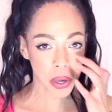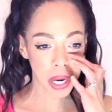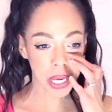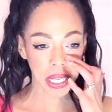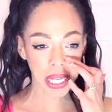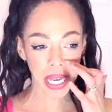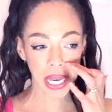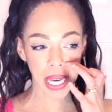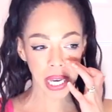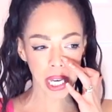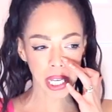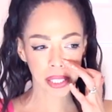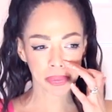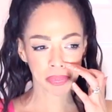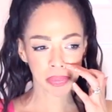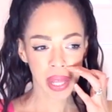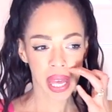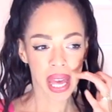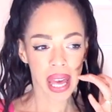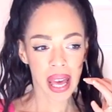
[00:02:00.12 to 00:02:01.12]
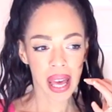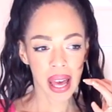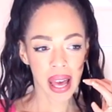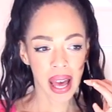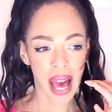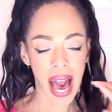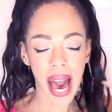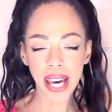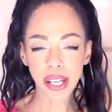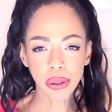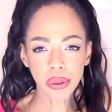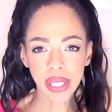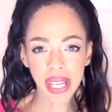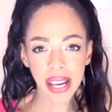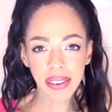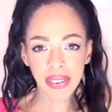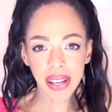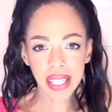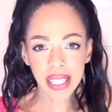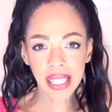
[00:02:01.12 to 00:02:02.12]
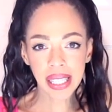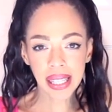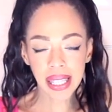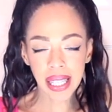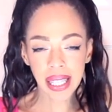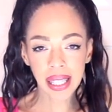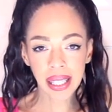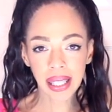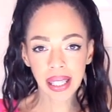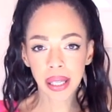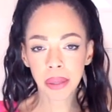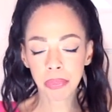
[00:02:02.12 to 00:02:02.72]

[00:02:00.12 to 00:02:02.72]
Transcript: one and I don't have anything